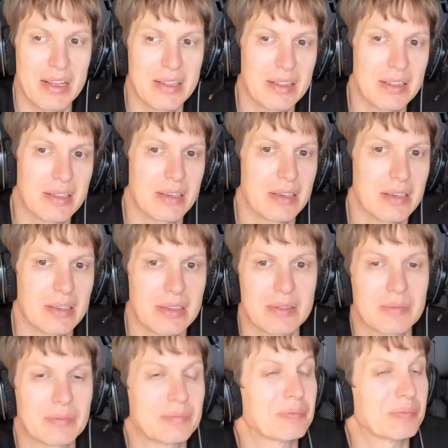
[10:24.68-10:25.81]
And uh,
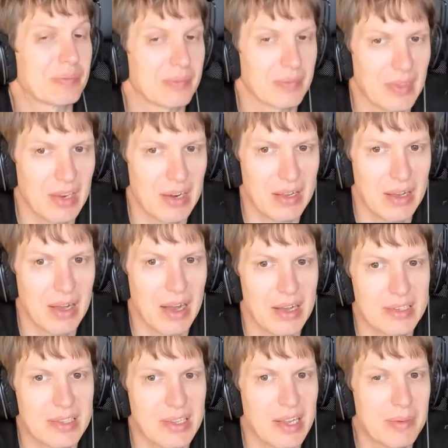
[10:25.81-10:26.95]
hmm,
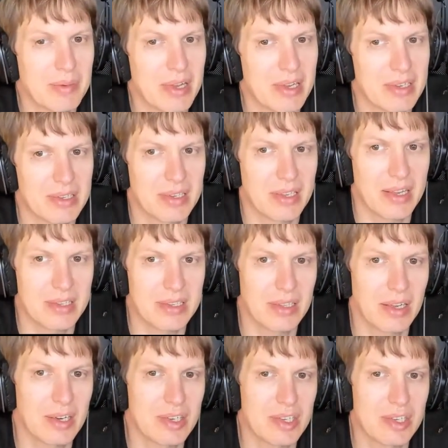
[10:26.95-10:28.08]
as database gets
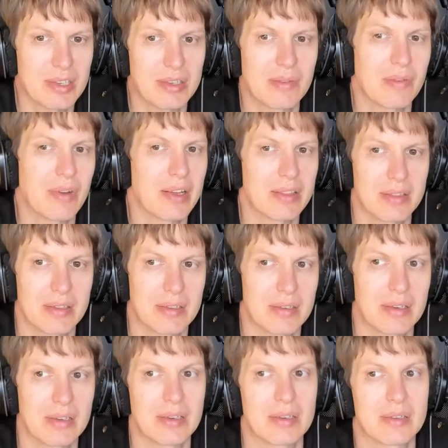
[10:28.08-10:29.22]
larger, then
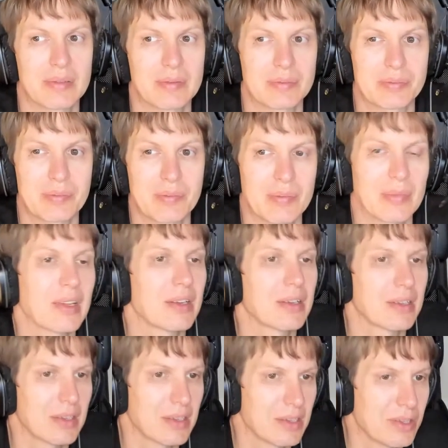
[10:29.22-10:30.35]
uh, hmm,
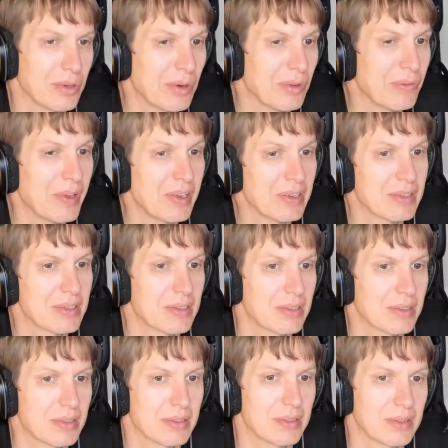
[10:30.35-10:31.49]
uh certain things,
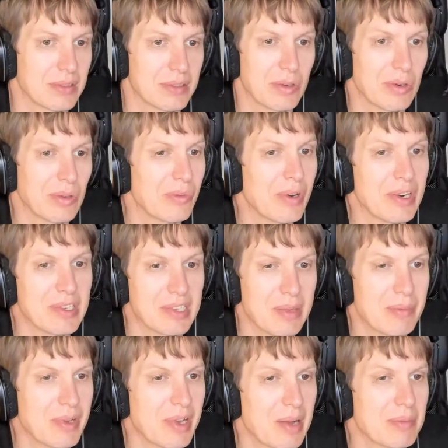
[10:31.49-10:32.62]
uh, certain queries
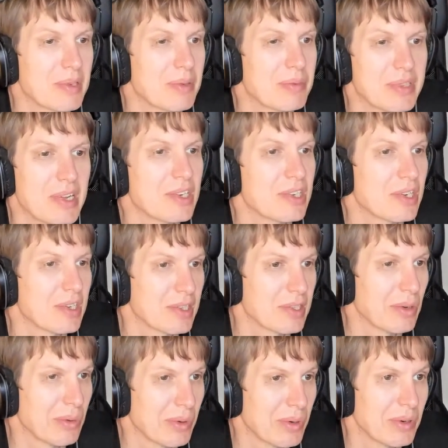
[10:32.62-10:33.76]
can become substantially
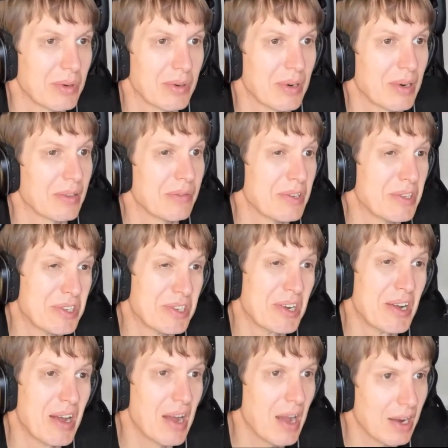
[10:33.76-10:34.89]
slower, right? Which
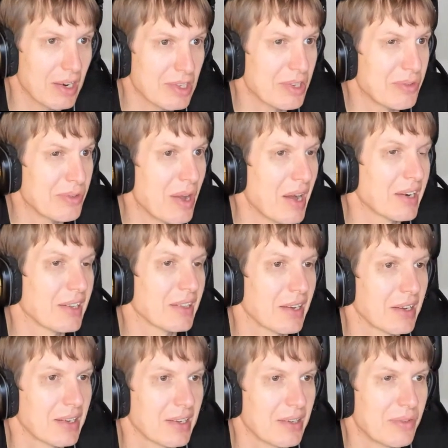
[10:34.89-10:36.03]
actually, if you
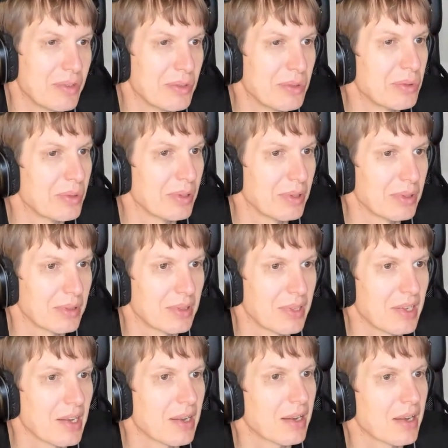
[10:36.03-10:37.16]
analyze, if you uh,
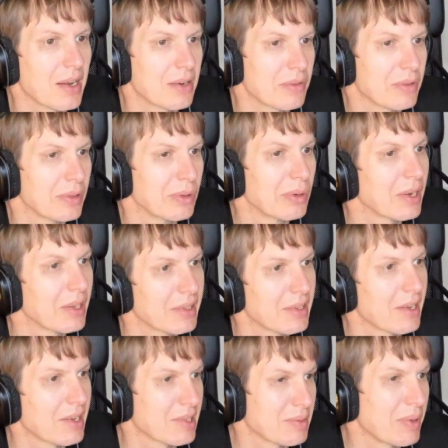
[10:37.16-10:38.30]
take a careful look at
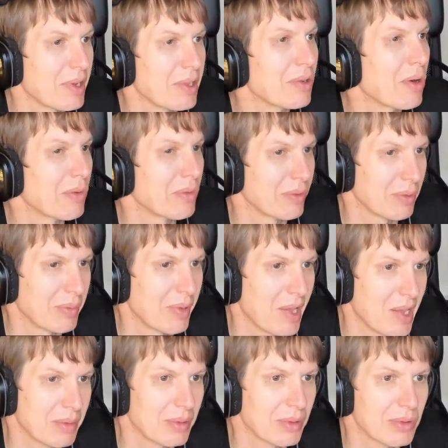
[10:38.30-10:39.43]
explain, you often will be
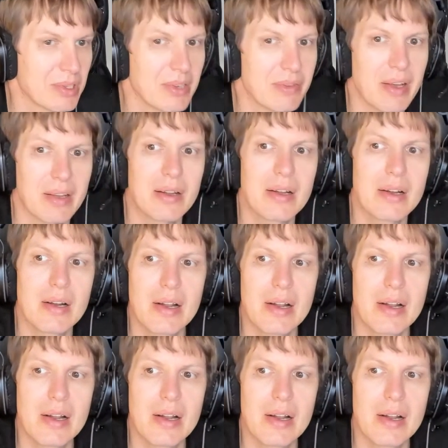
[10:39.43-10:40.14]
able to see that.